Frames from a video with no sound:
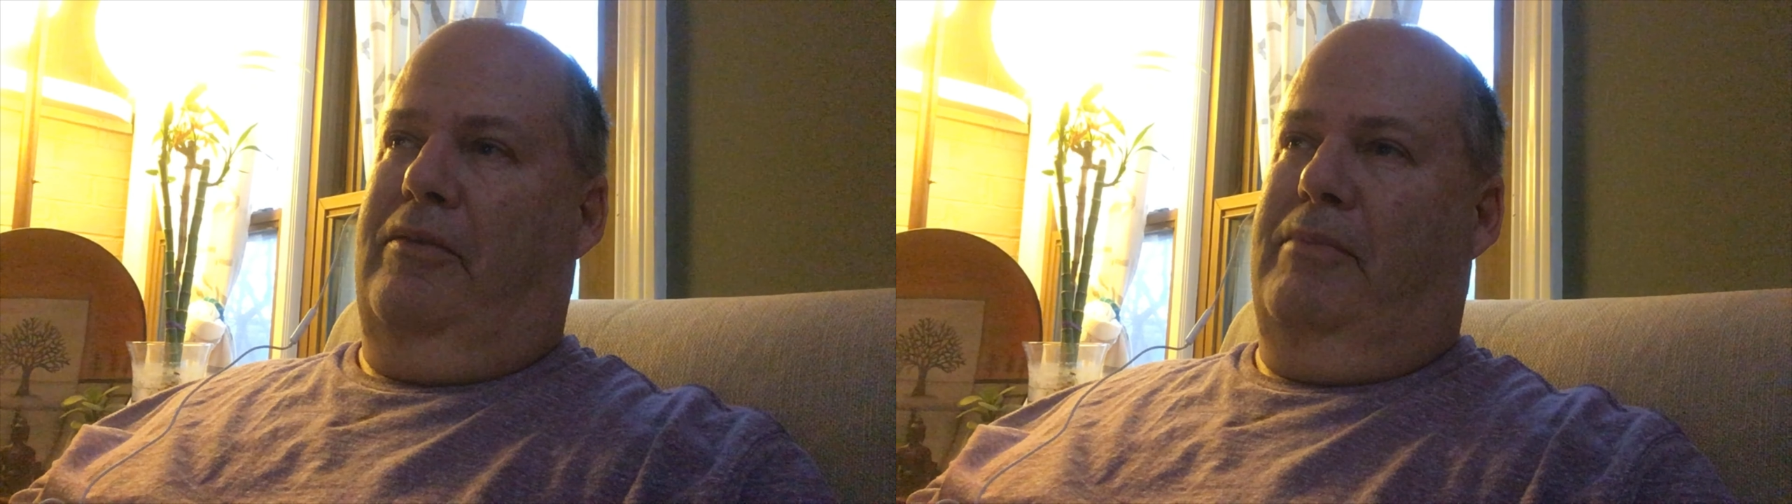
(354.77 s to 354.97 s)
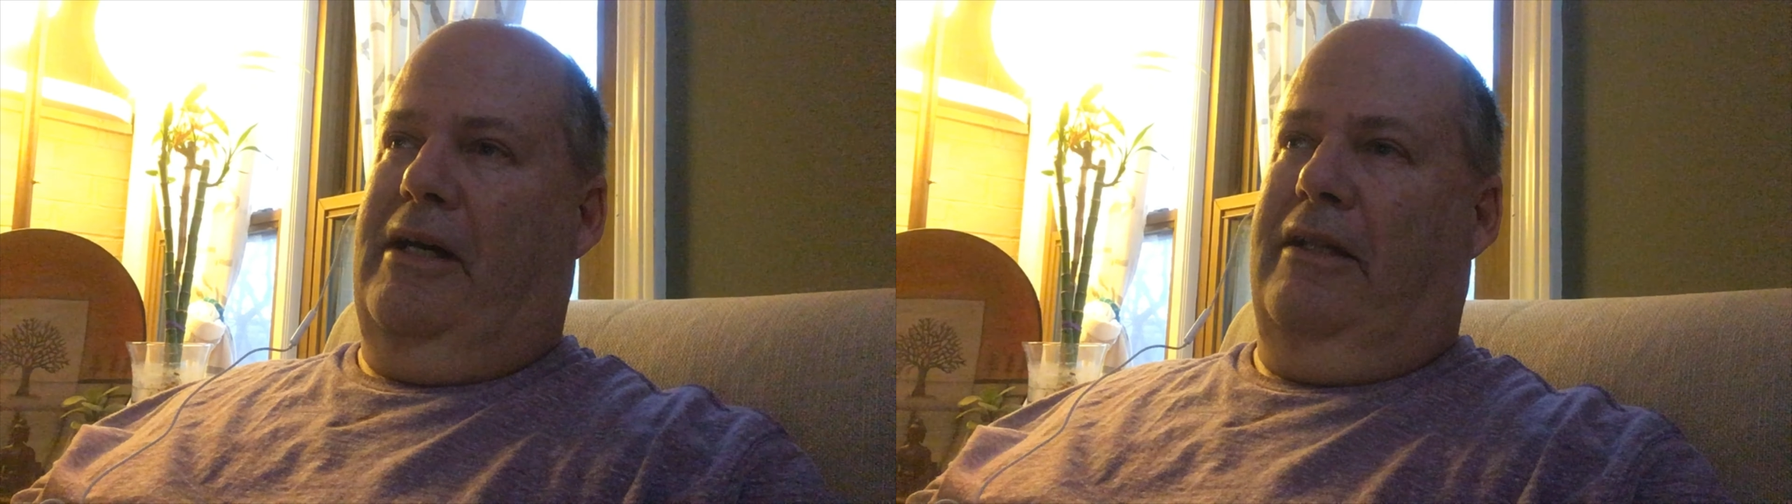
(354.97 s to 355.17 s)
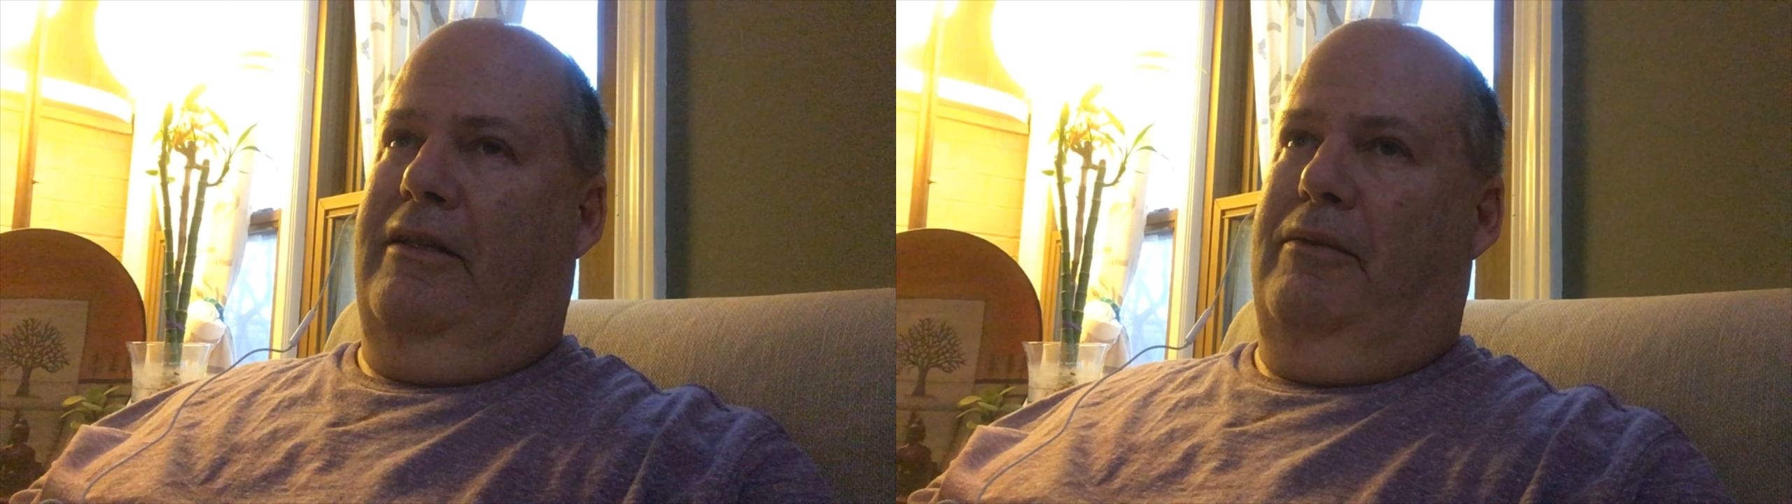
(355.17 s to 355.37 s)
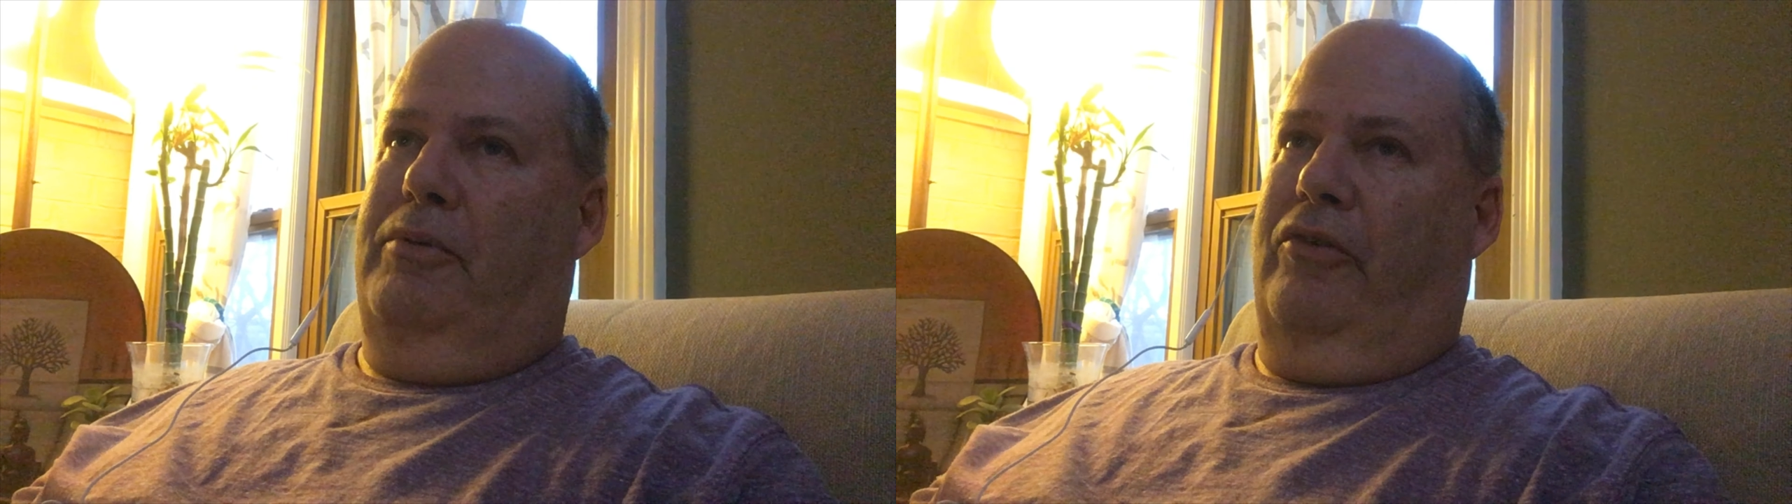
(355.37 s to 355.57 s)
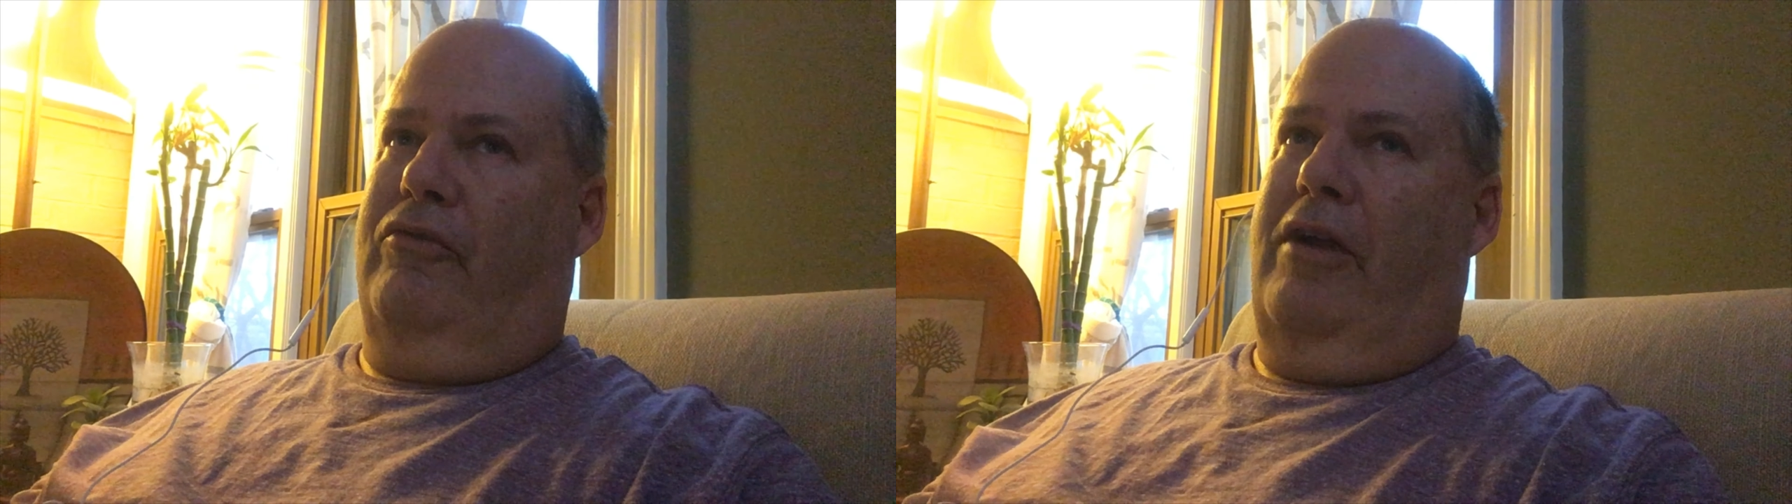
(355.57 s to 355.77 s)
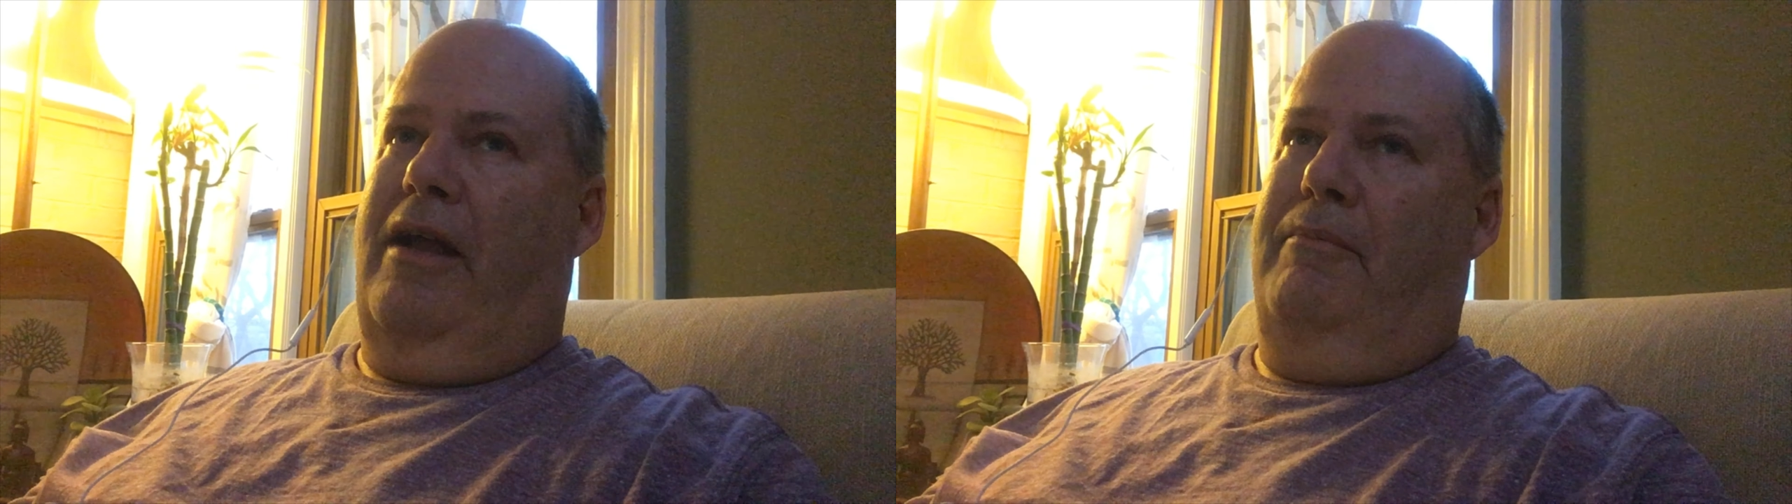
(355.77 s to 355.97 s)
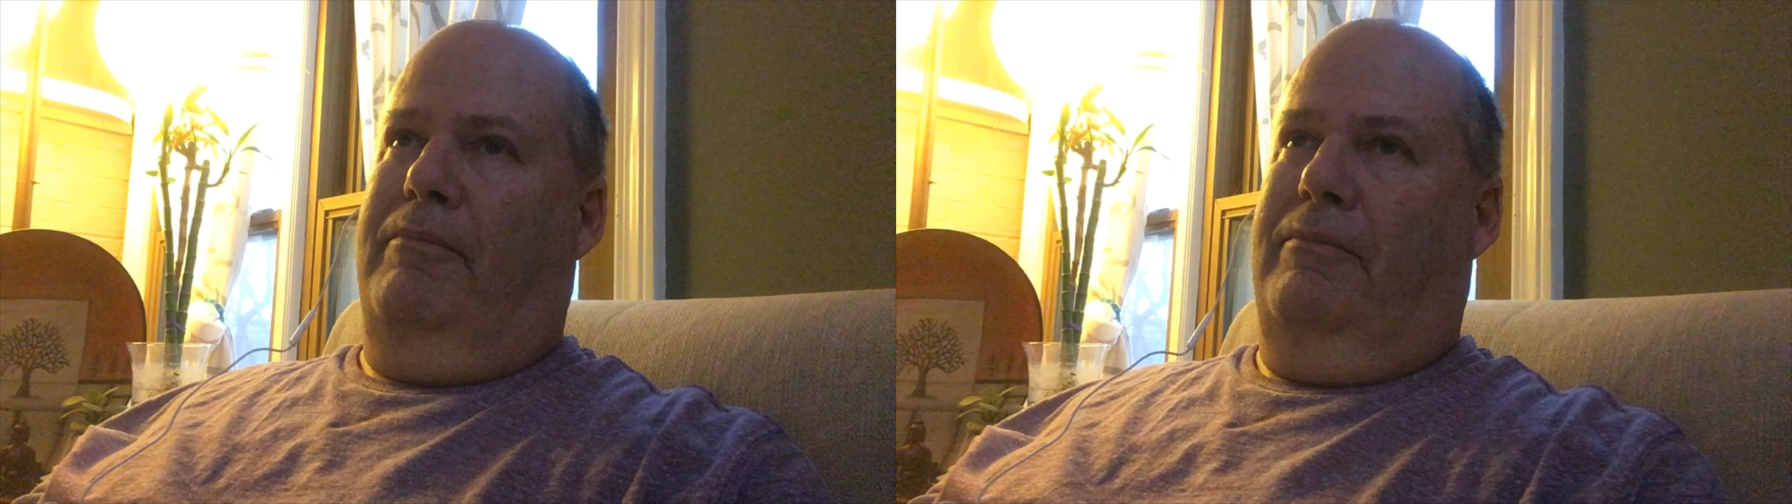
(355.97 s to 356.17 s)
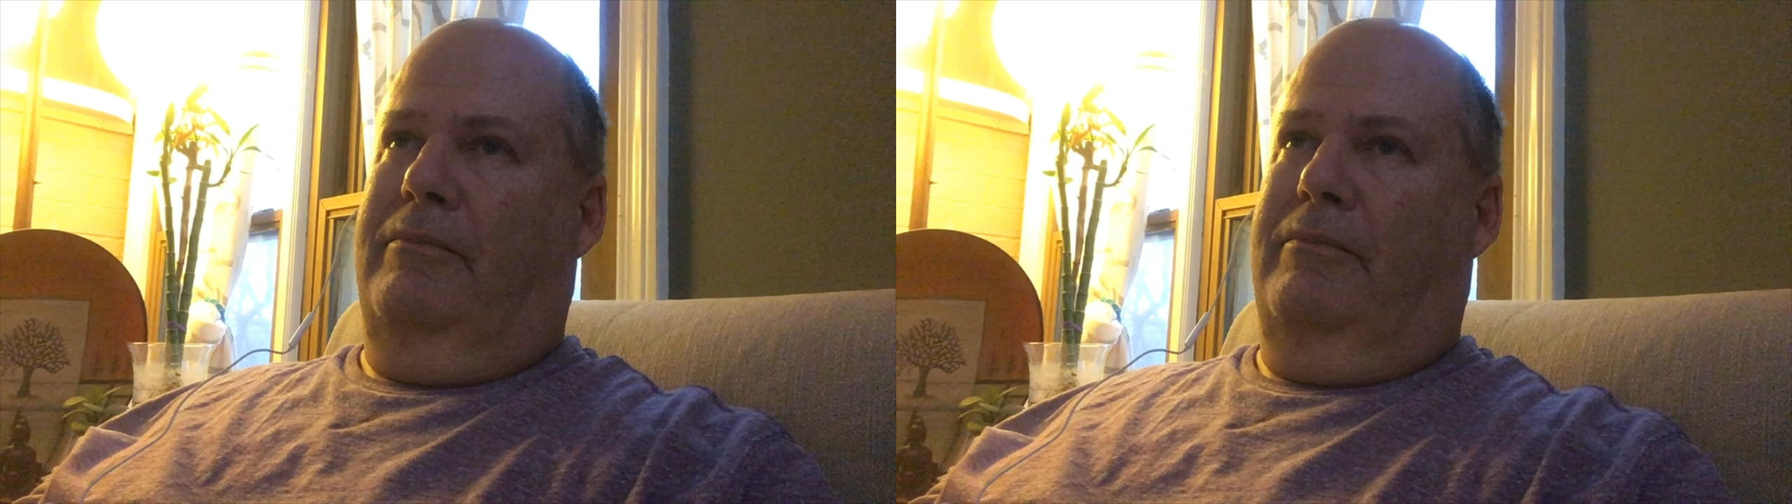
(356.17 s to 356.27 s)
about the prescribed